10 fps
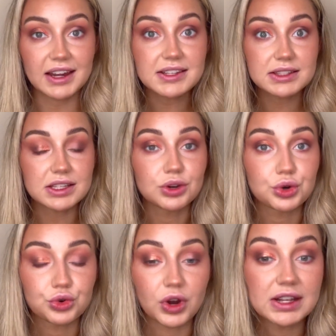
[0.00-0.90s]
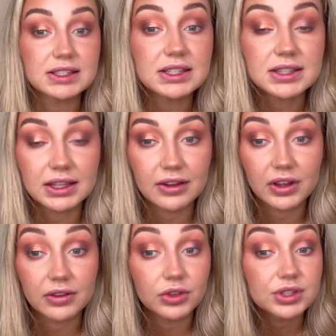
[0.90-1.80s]
is the craziest thing I've
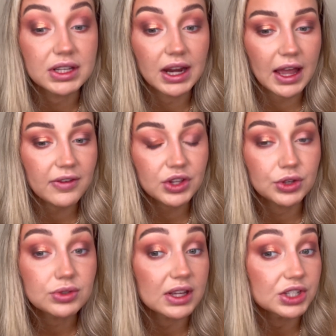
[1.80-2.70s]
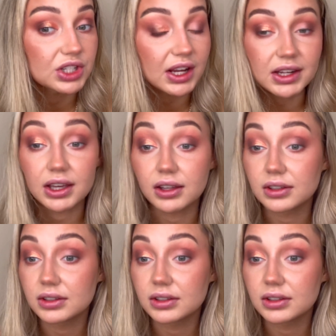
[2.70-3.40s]
ever seen. I haven't used that shade yet.